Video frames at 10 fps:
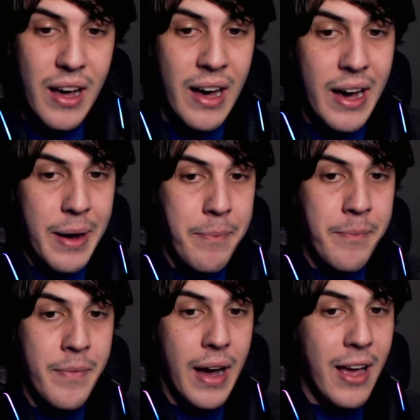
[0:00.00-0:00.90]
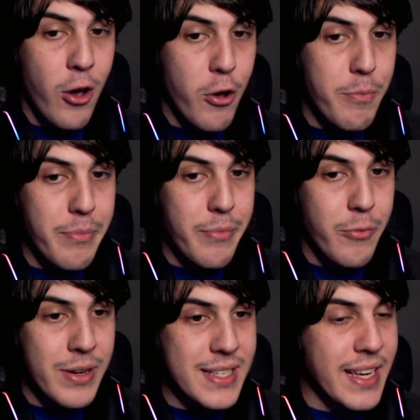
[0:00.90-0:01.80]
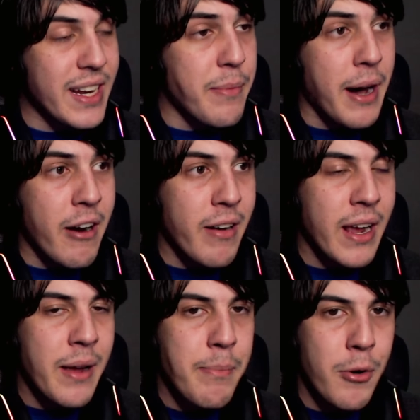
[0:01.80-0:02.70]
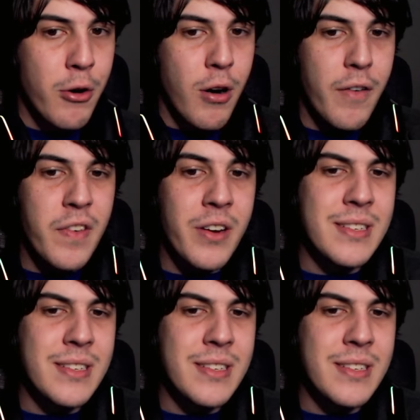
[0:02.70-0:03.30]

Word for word: Um, I hope we see Namari more often,